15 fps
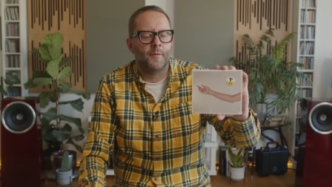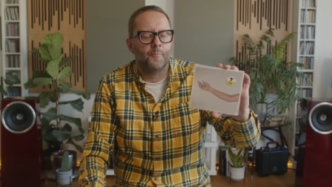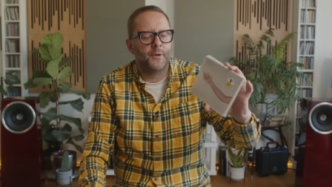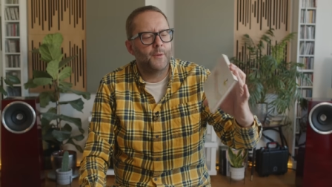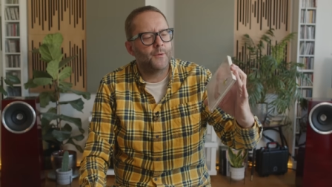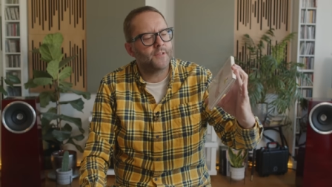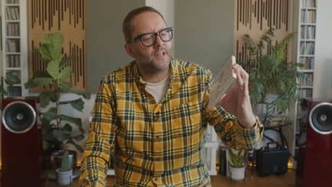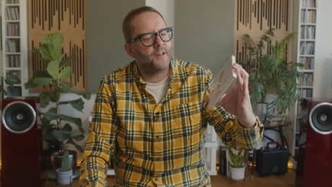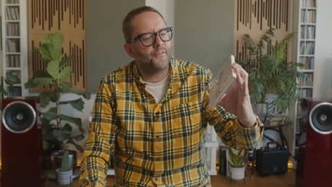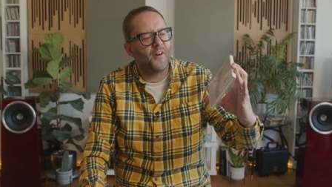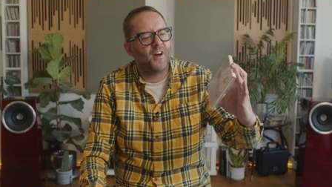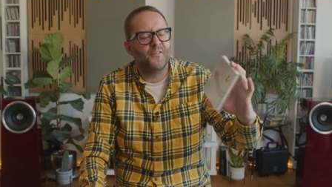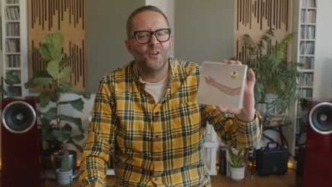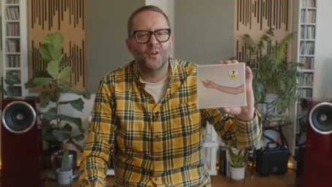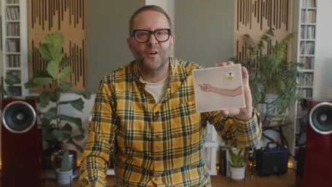But it was only
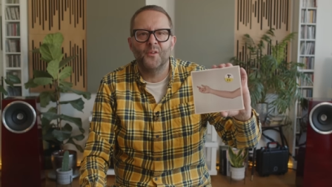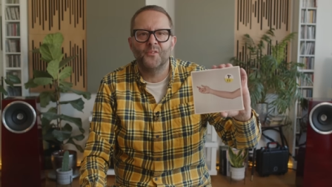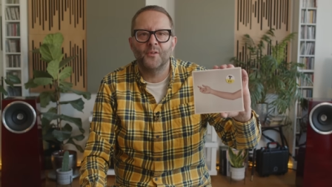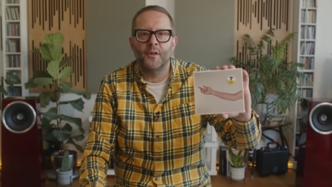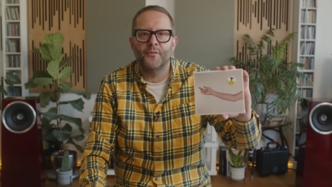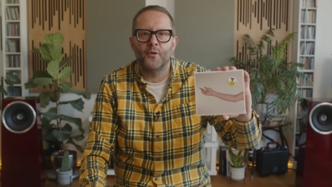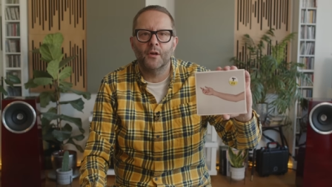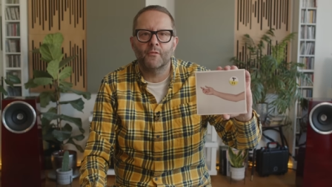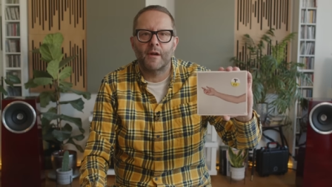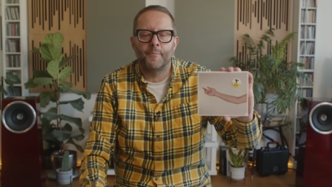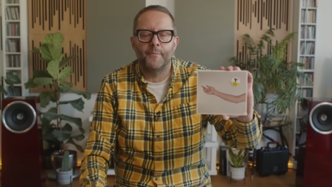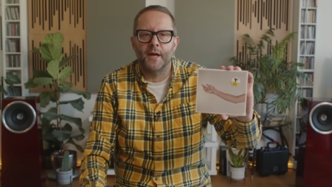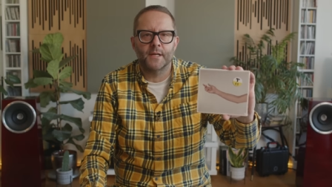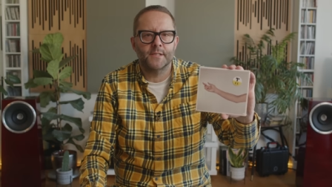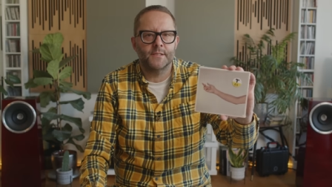€5, so I thought I'd
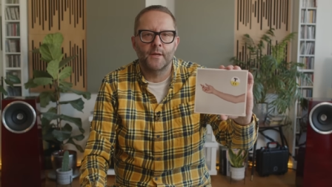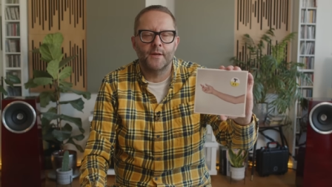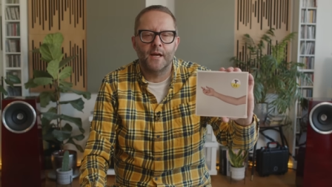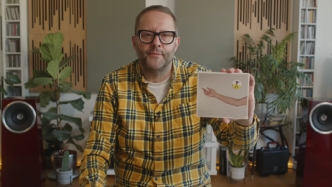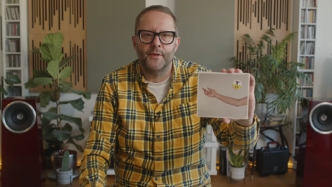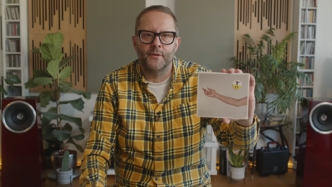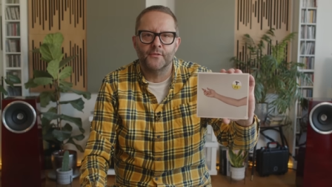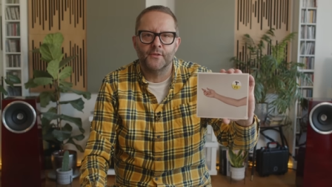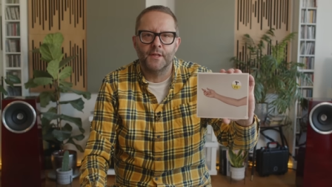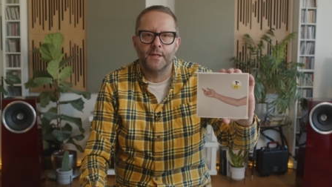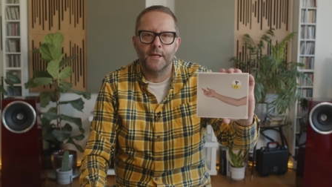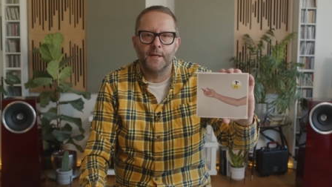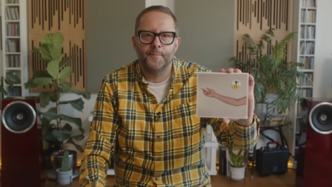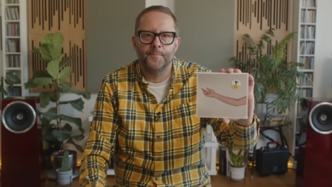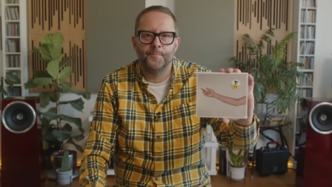grab that because I don't have that on
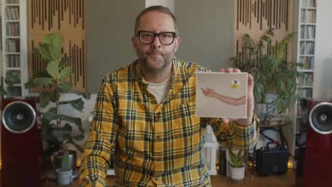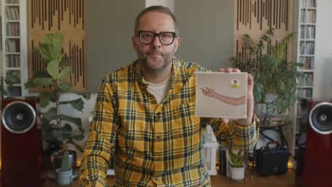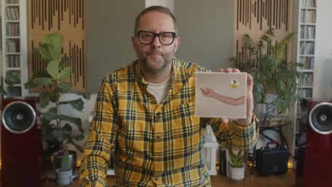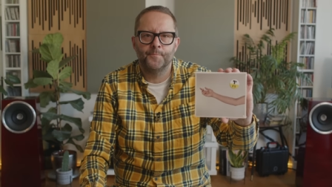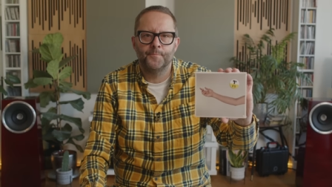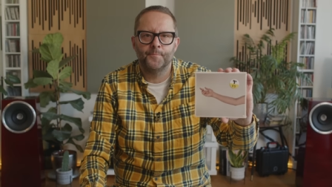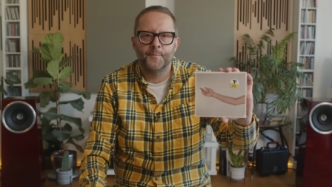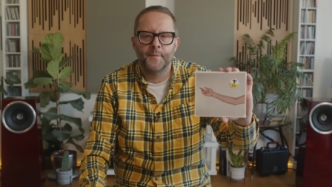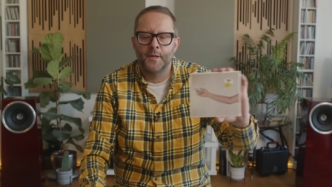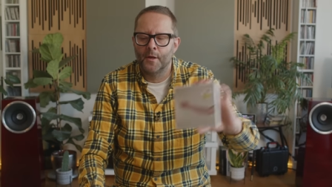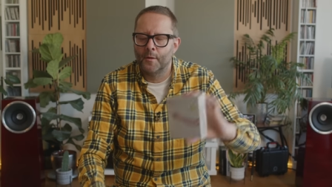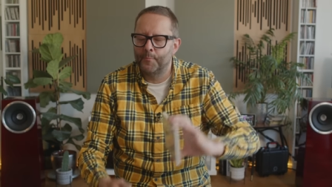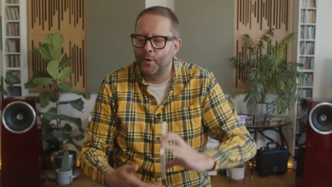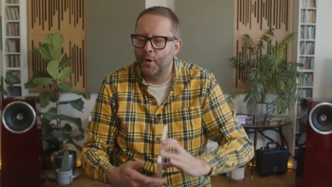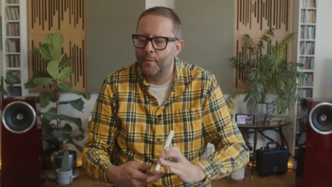CD.
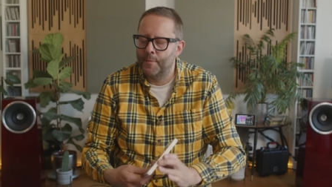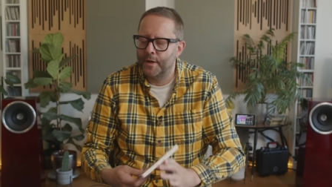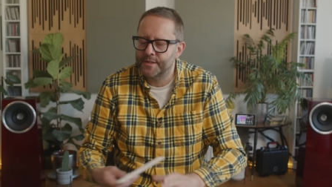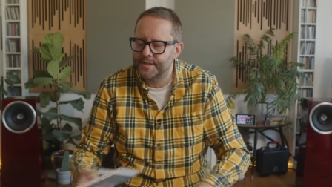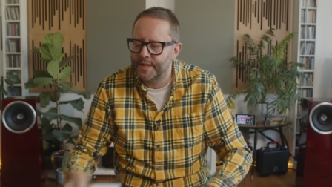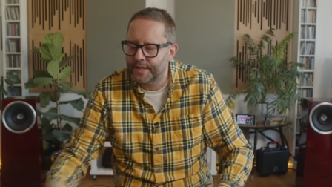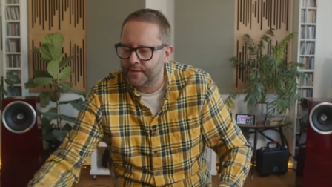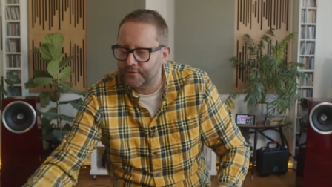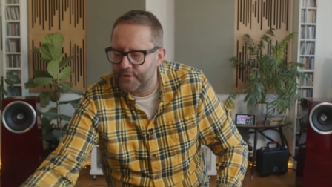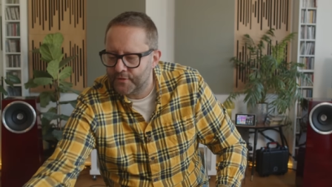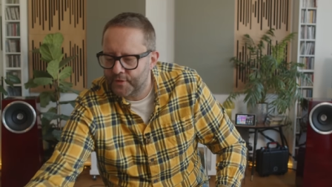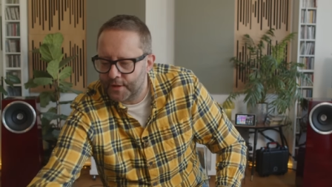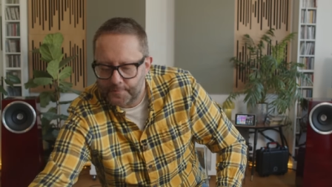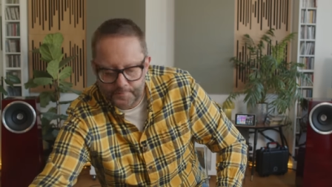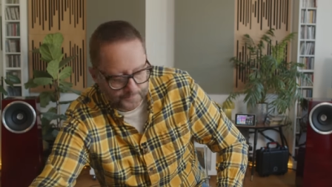But on my second
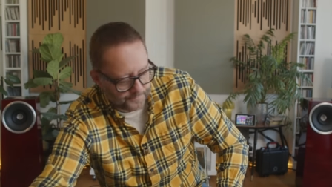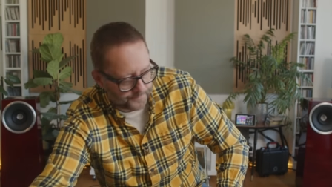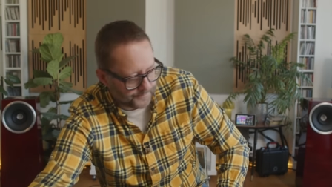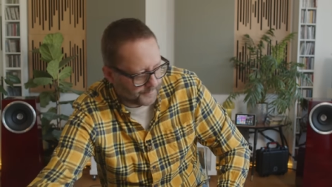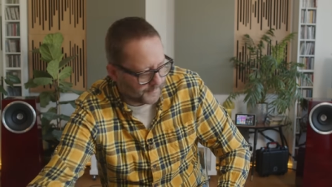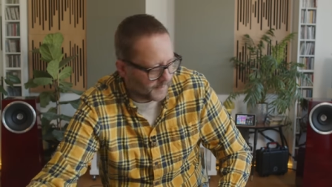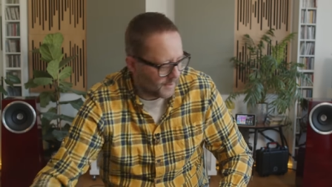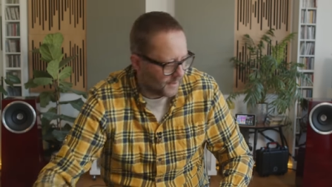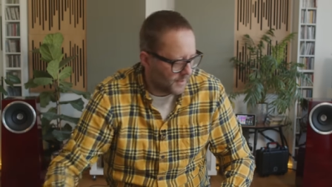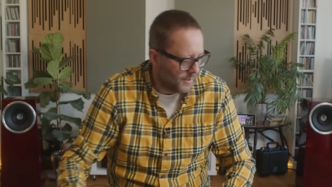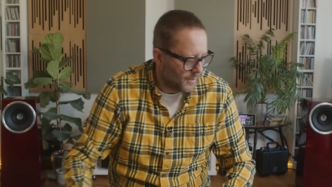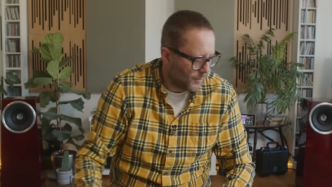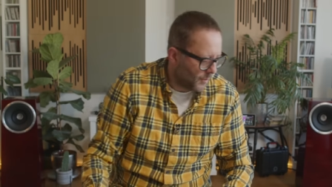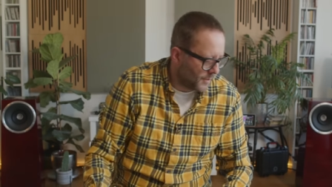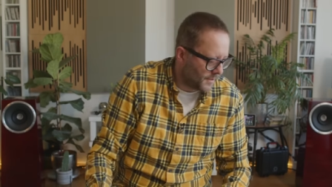visit,
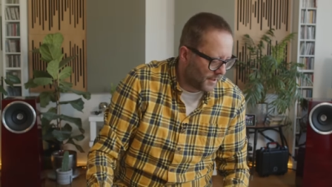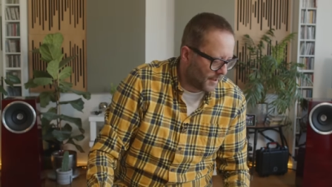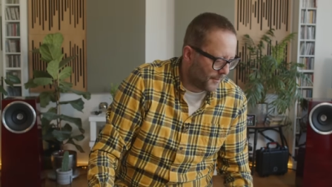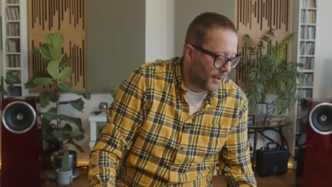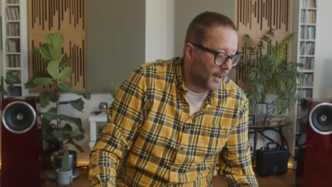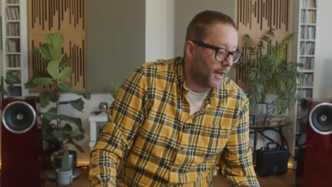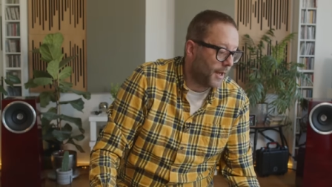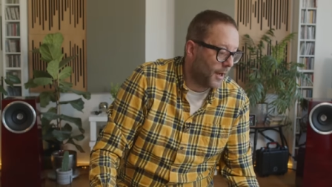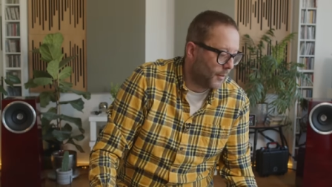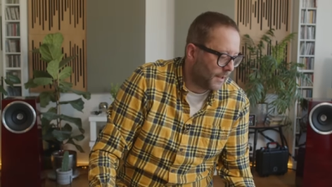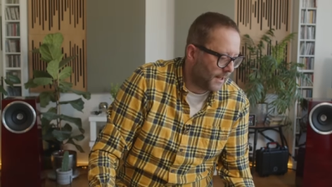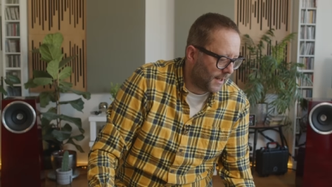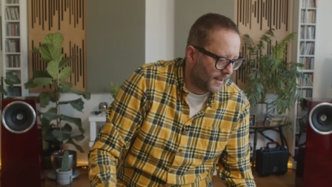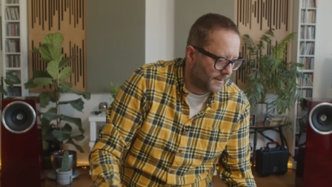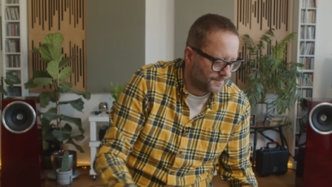what did I buy? Oh
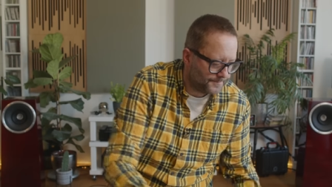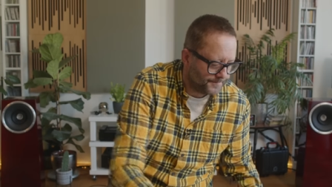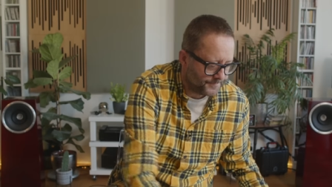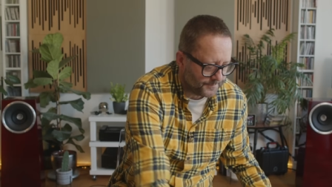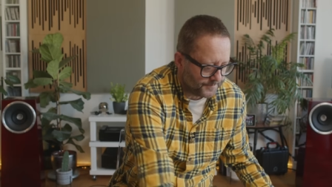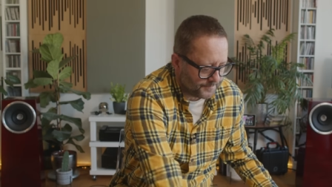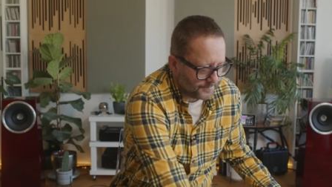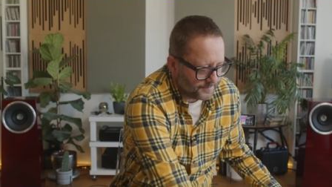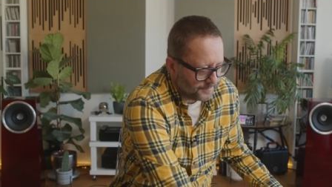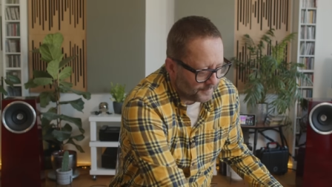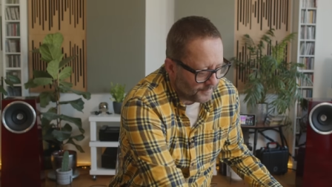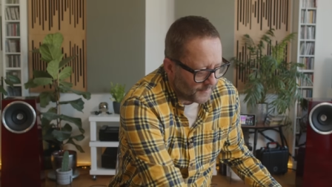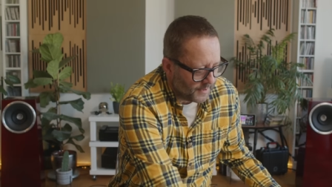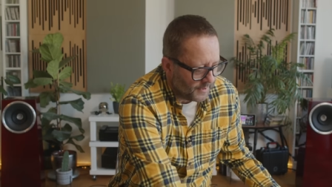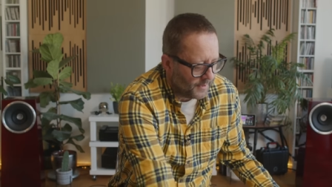yeah,
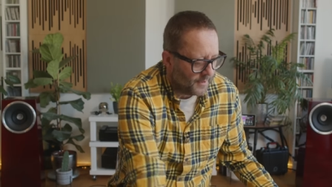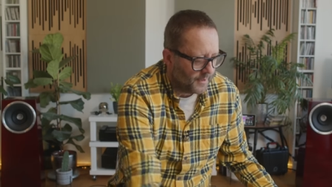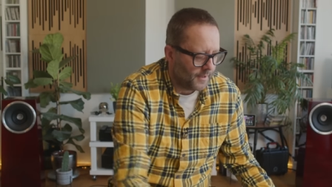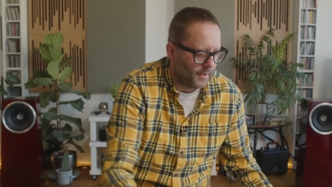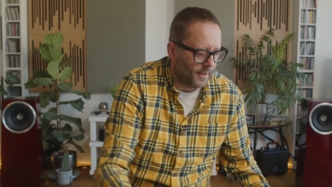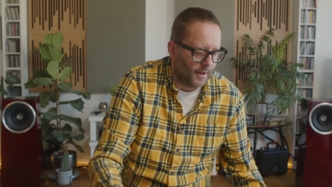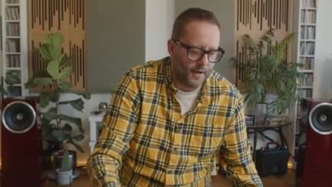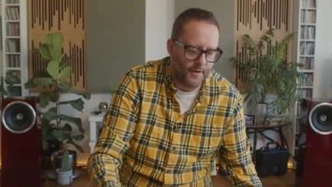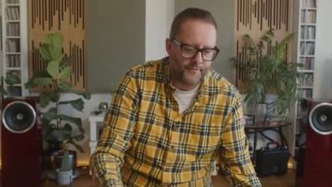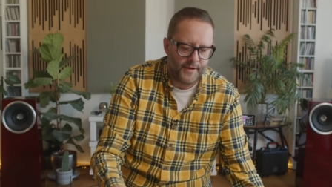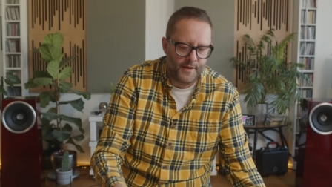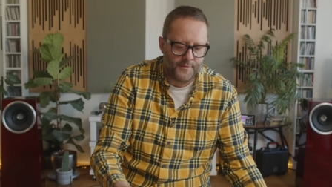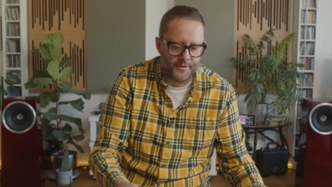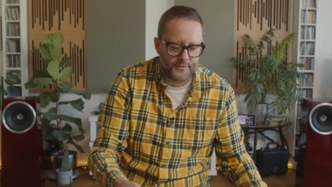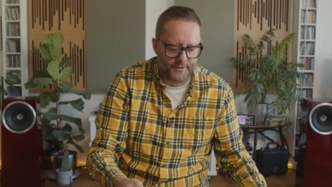I
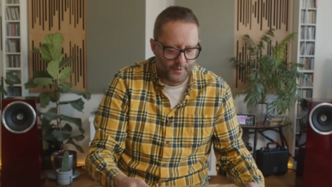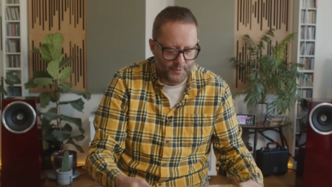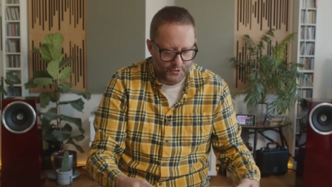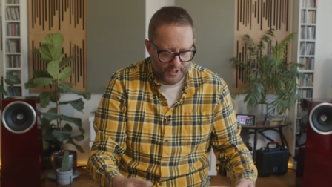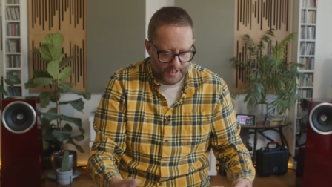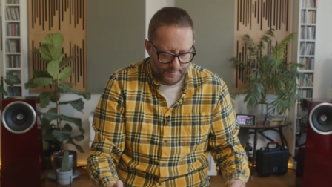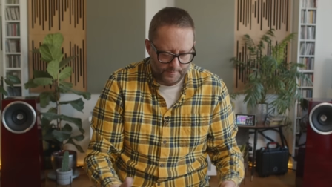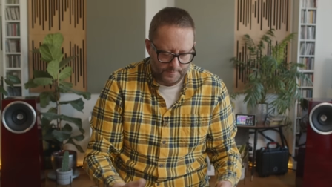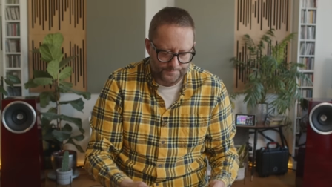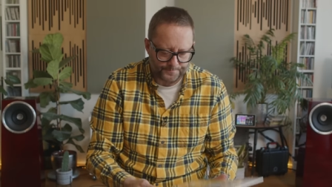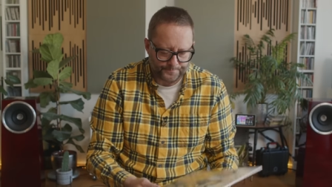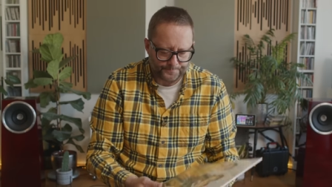found this little gem.